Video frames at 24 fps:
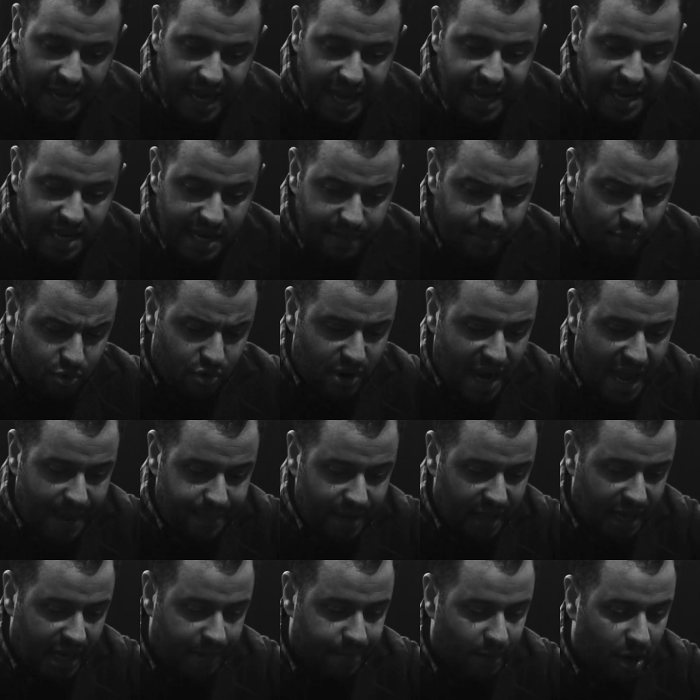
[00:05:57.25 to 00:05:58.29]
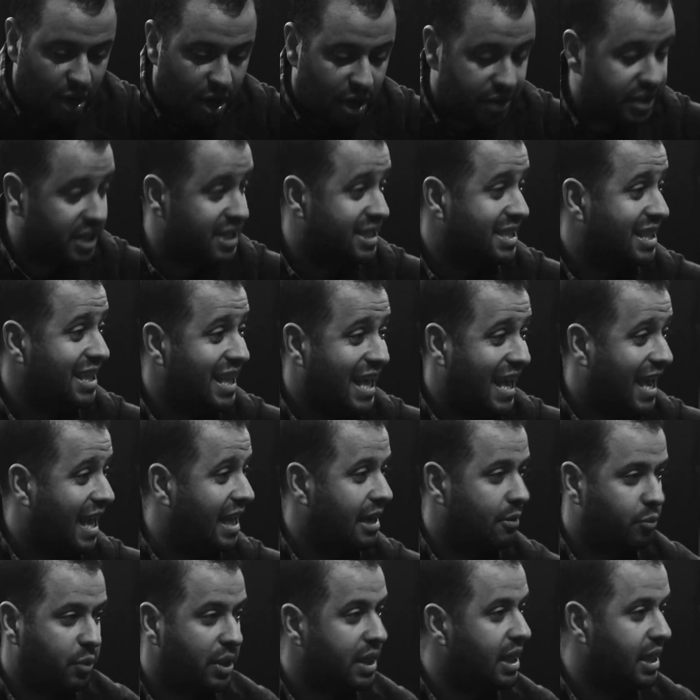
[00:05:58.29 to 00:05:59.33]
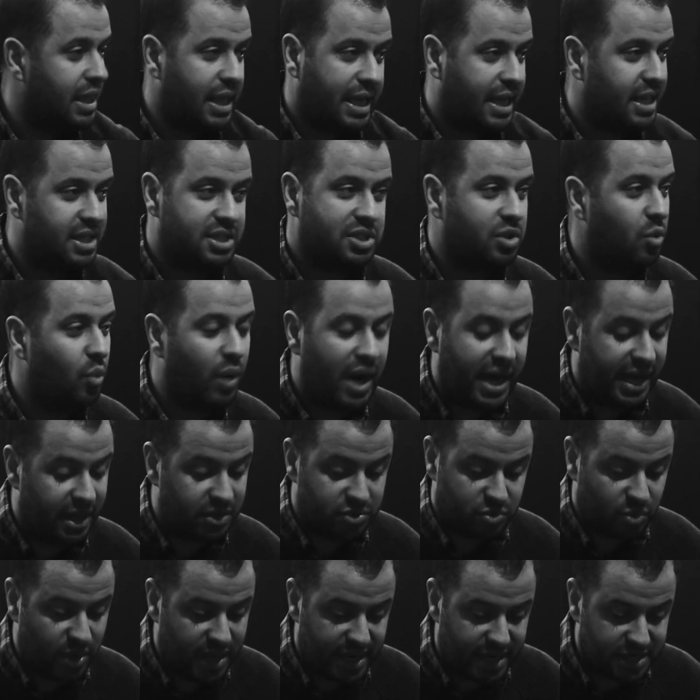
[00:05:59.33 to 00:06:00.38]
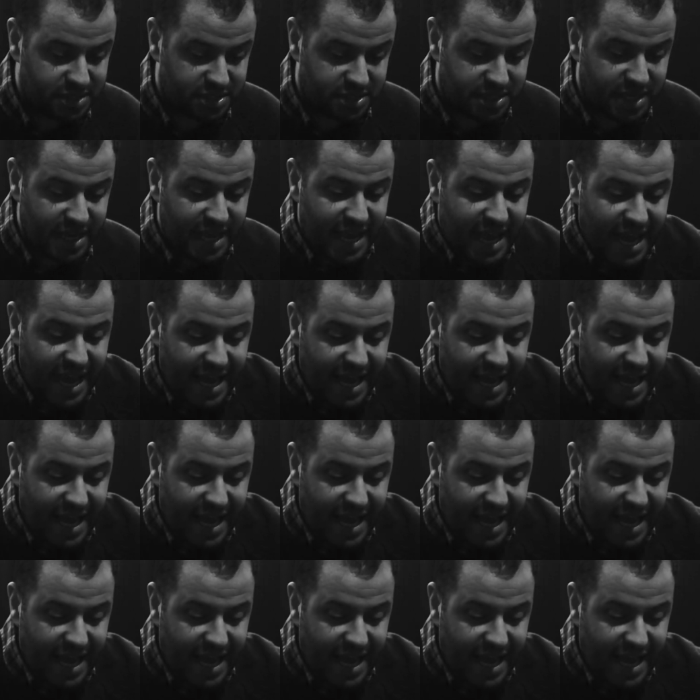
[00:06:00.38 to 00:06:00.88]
end up grabbing up all this land, really like it's the Wild West,